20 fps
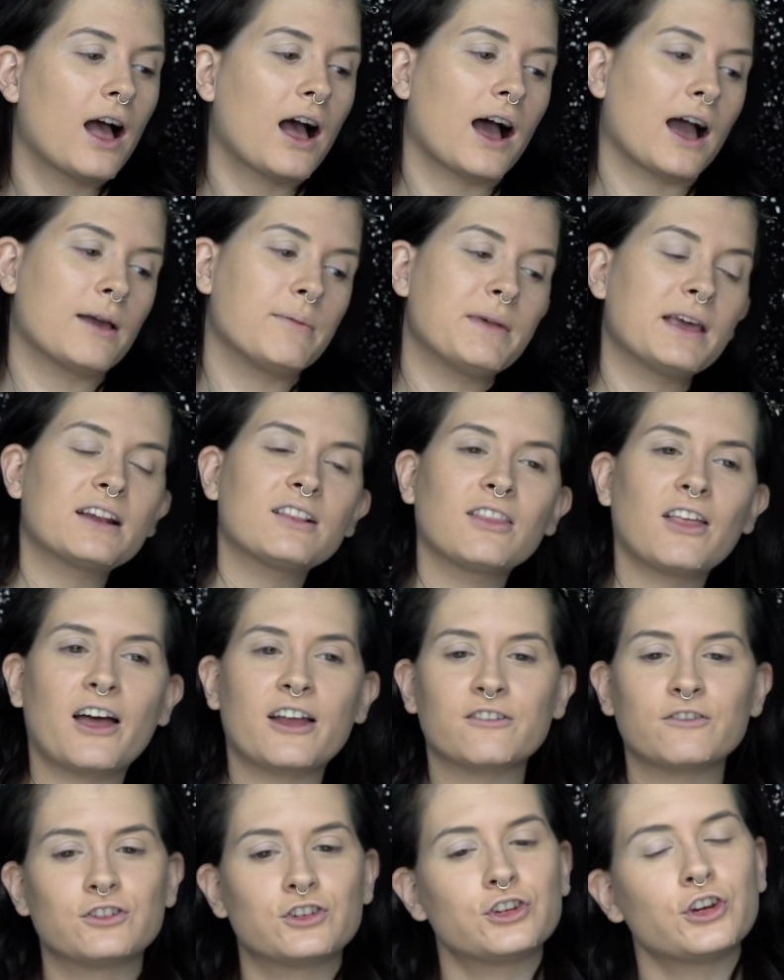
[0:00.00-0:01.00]
I made a
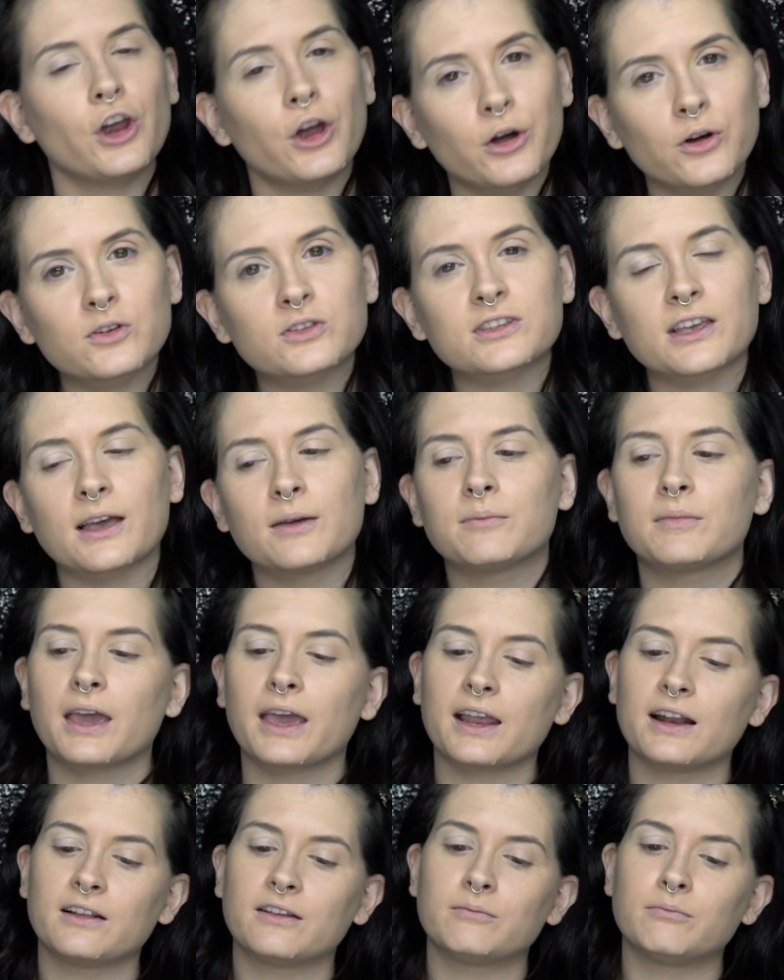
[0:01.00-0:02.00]
lot of jokes, I
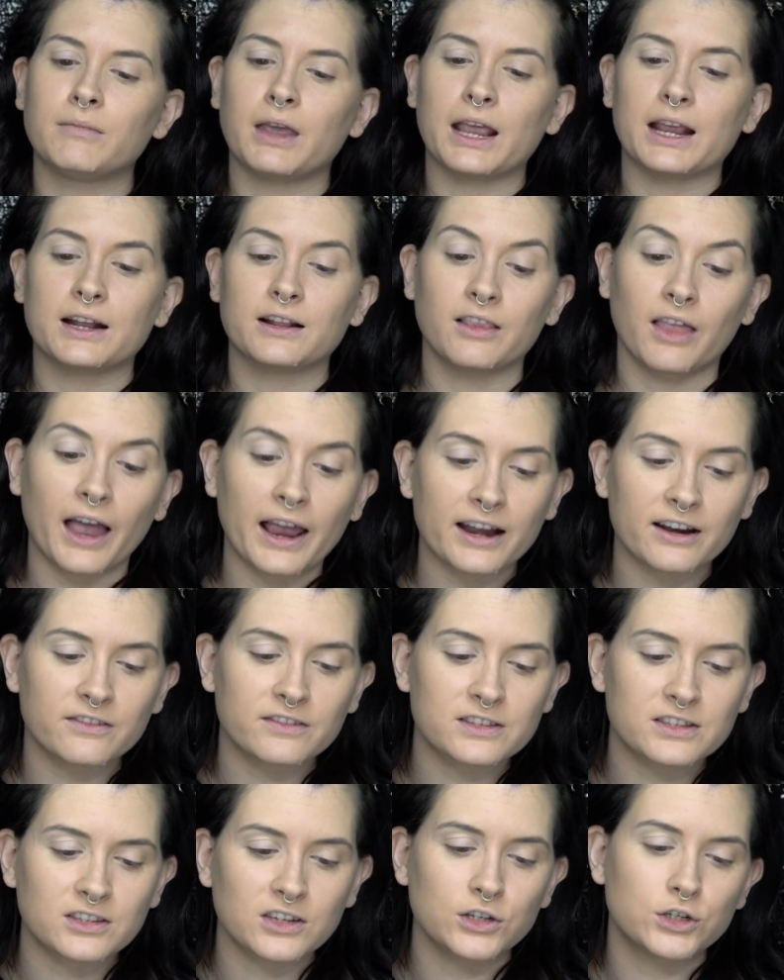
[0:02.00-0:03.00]
made light of
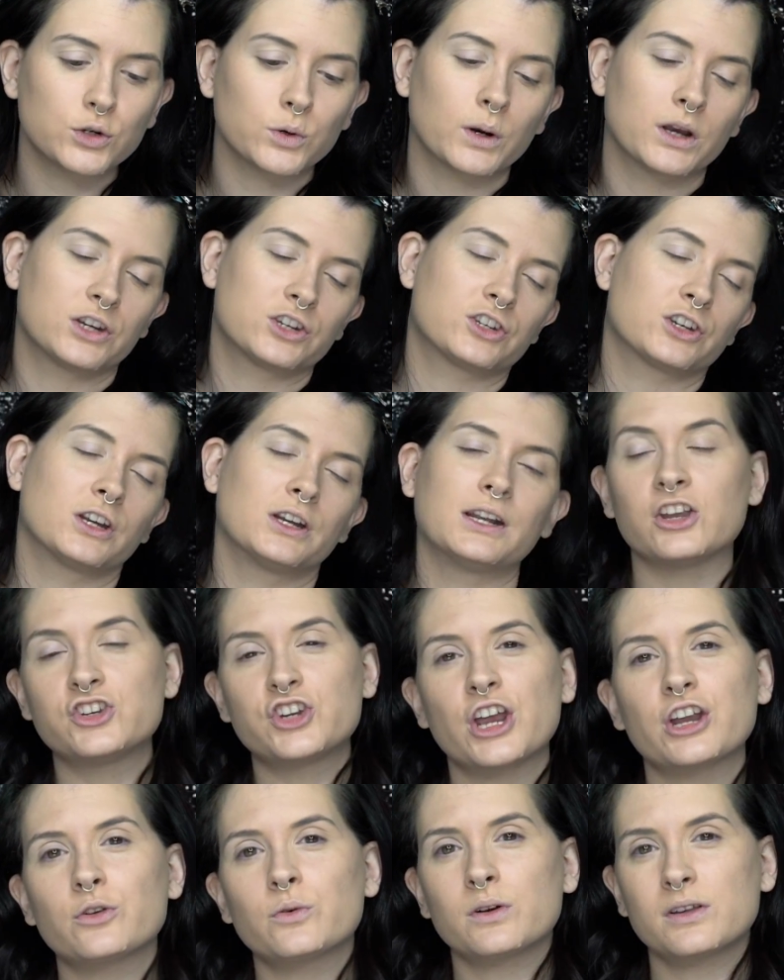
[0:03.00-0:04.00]
the situation, and
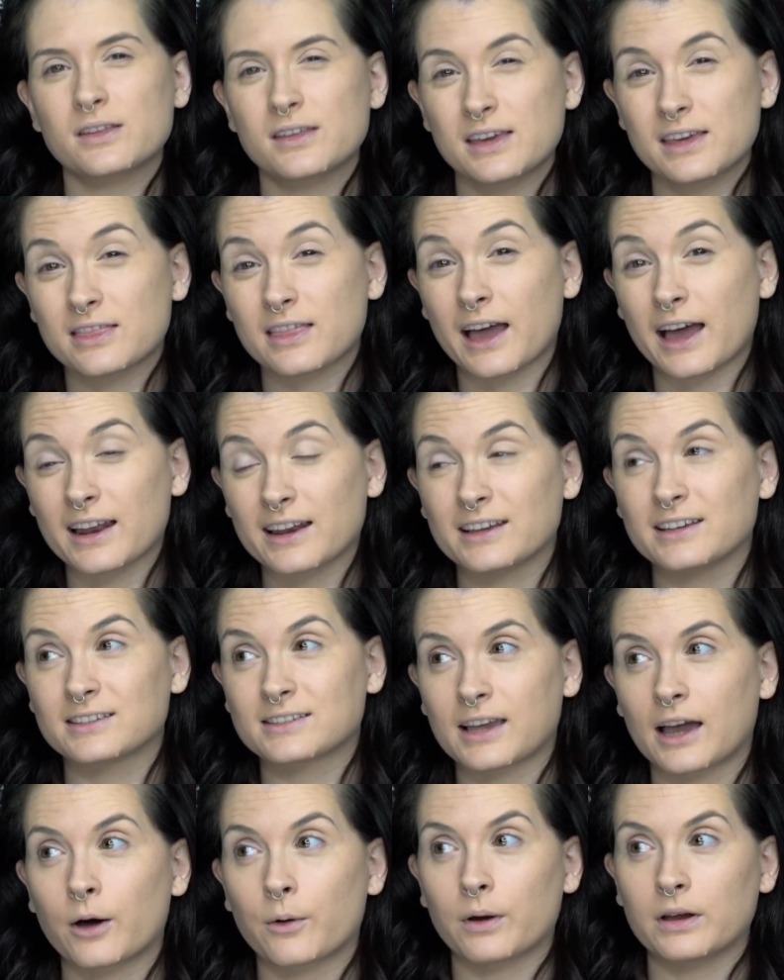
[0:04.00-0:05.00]
genuinely that is
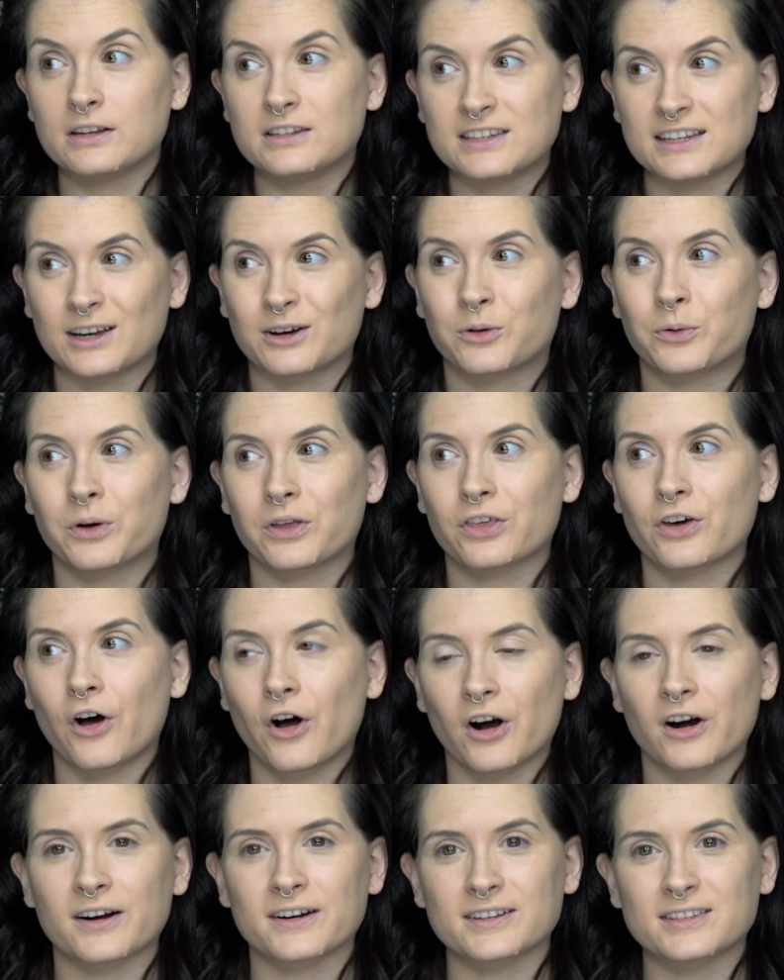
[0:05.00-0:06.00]
how I deal with
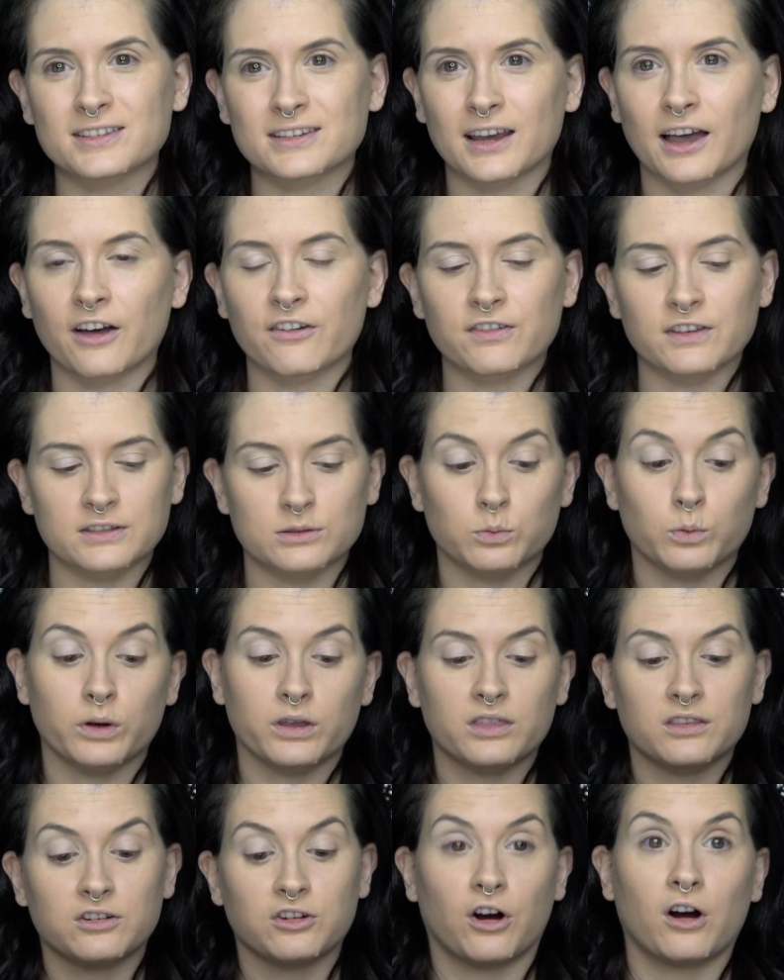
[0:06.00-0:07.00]
hard stuff, is
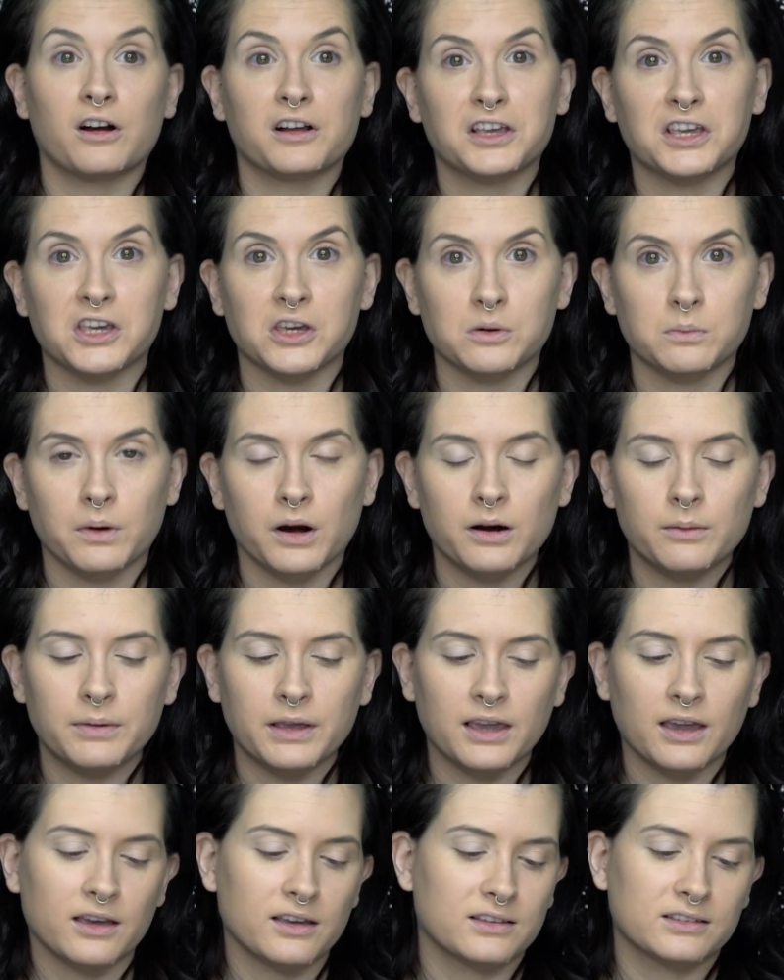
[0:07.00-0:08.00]
with dark humor,
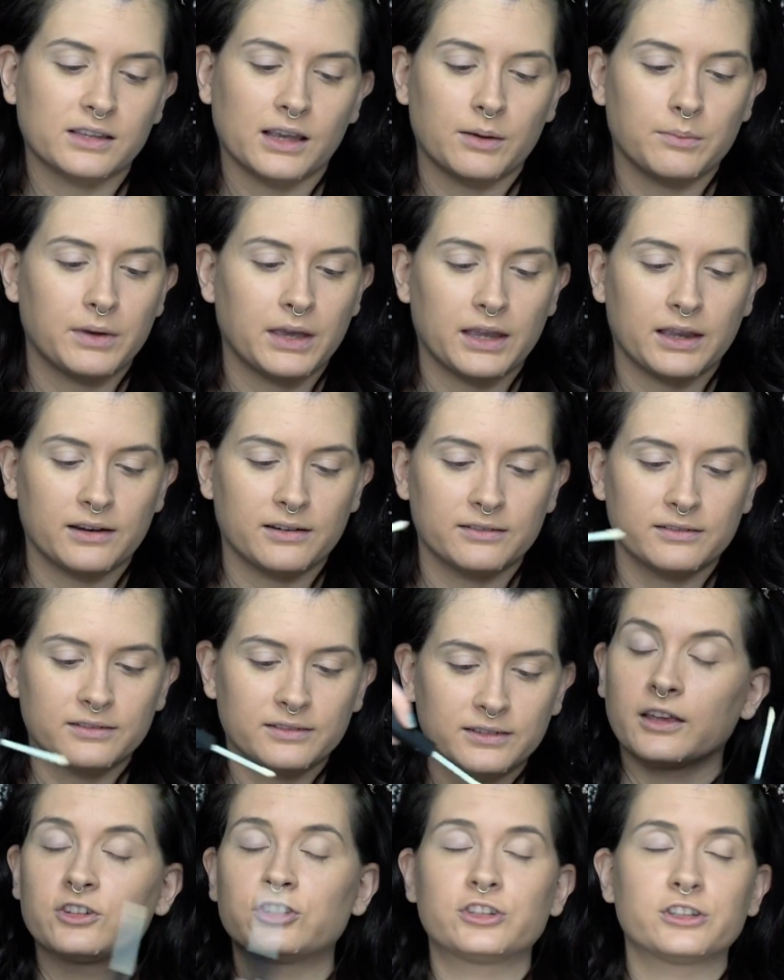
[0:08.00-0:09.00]
because I mean,
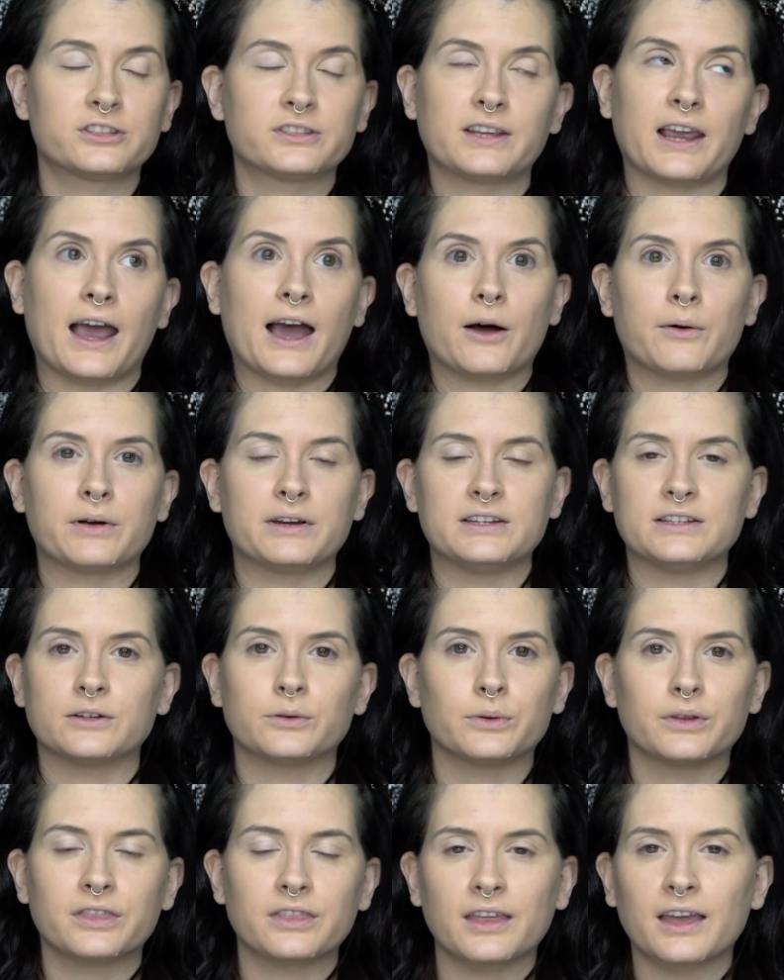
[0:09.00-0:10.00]
that's just how I
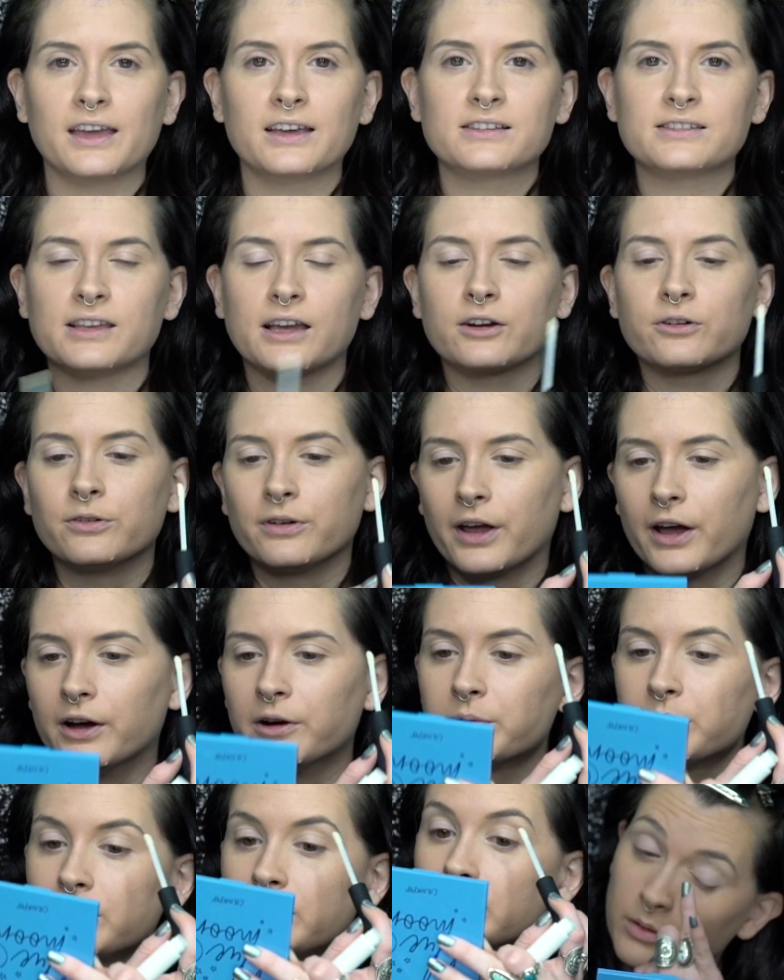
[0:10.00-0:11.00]
deal with things, I don't
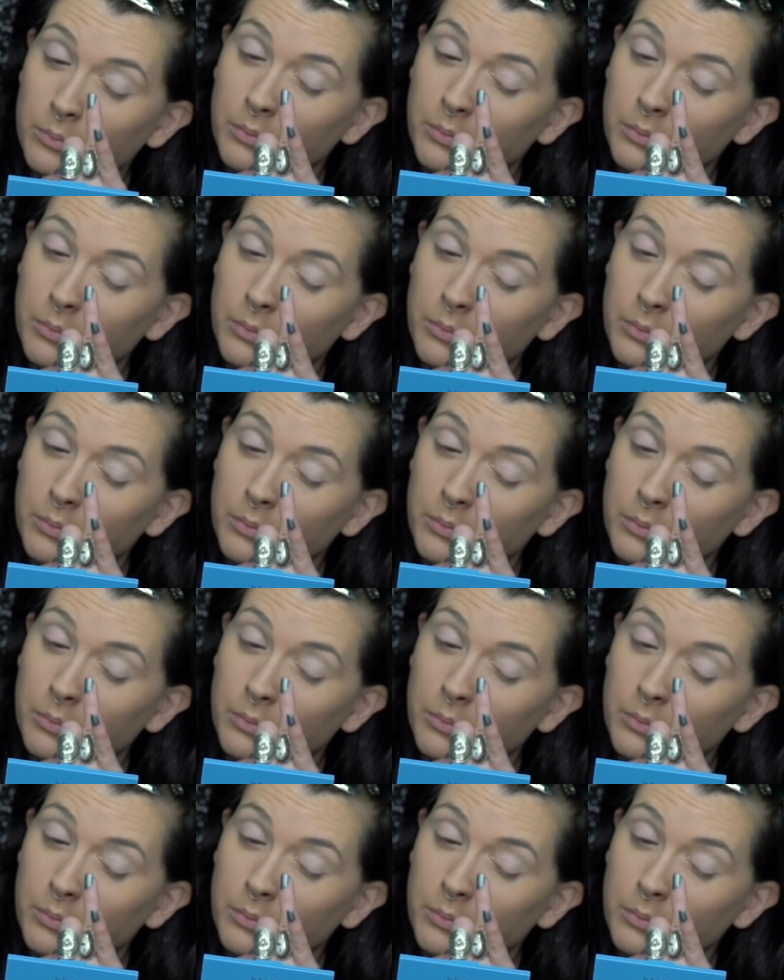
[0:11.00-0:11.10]
know.